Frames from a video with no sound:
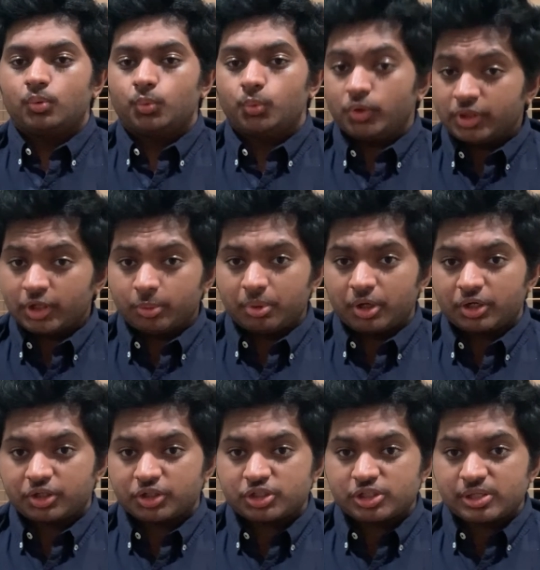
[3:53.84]
With our
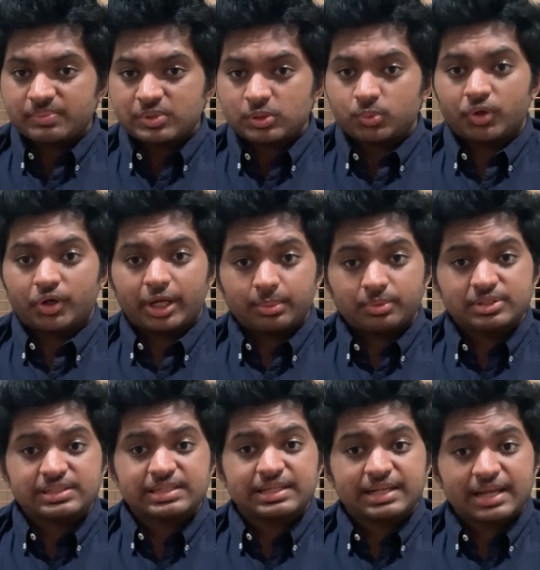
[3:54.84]
partnerships, we are able
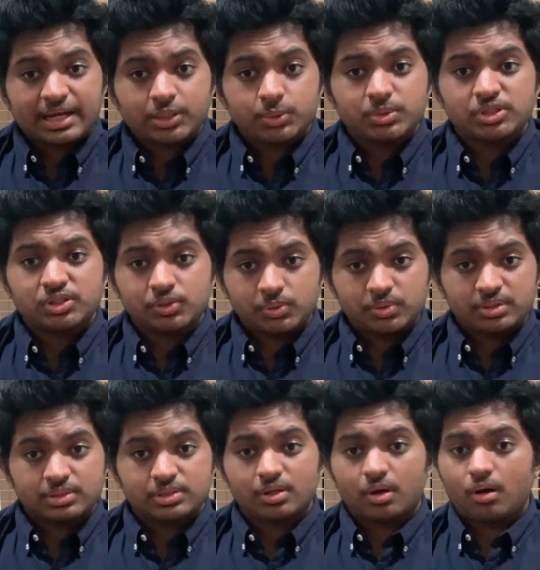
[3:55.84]
to connect with
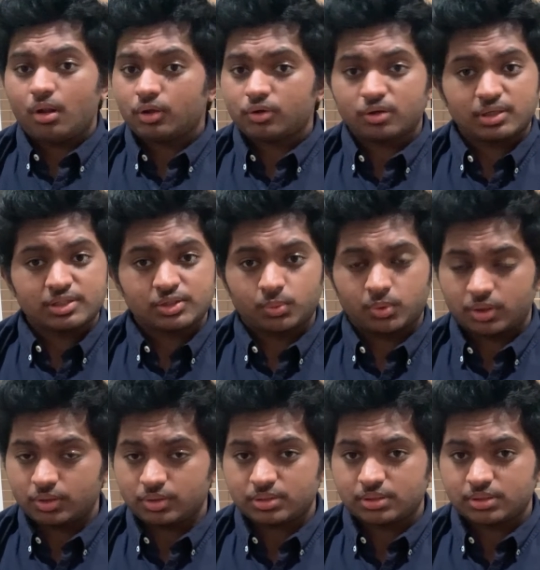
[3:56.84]
students all across the
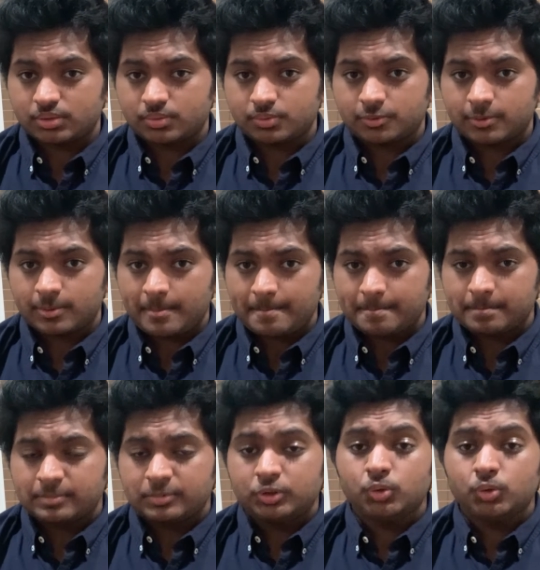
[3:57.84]
world
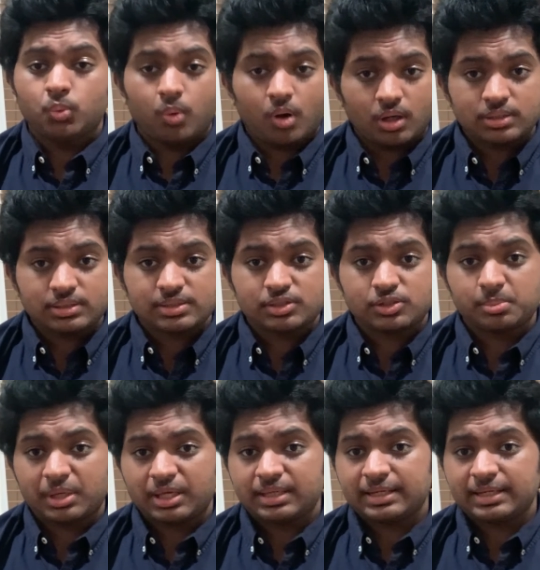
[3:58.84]
who want to
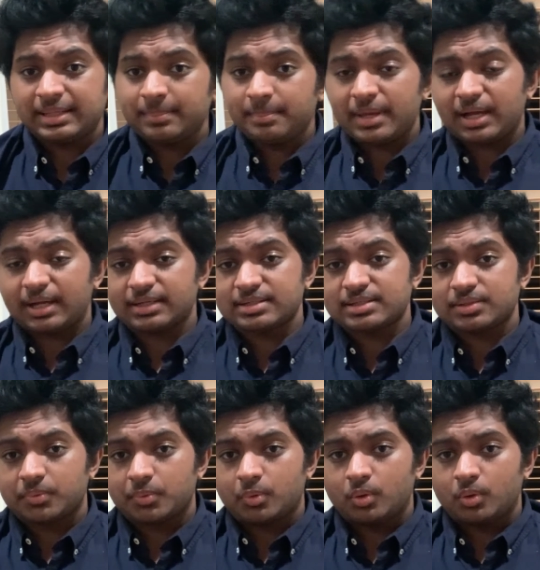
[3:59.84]
make an impact
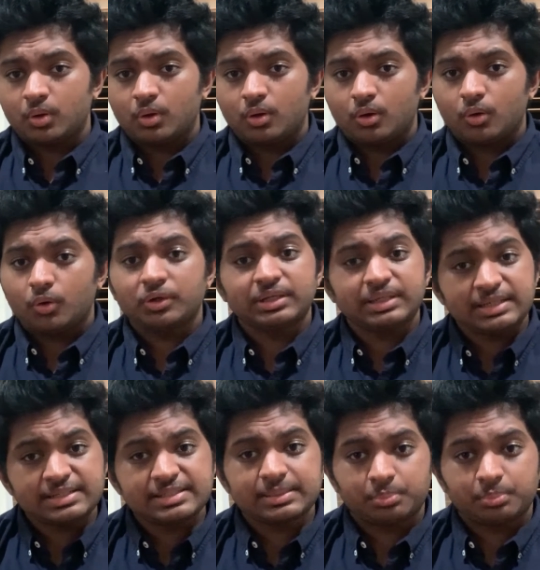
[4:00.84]
or
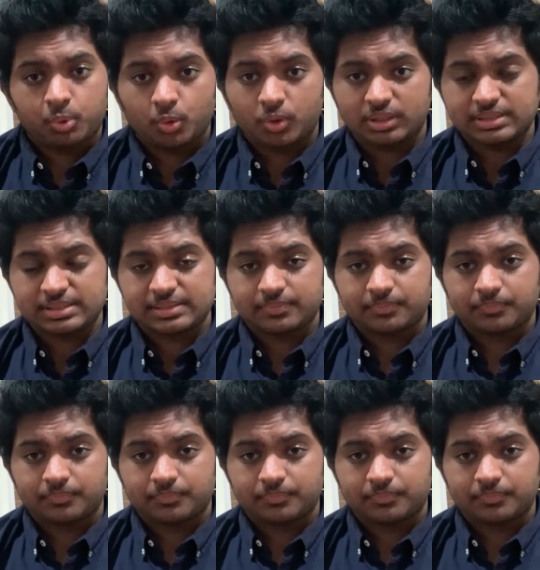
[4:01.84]
need support,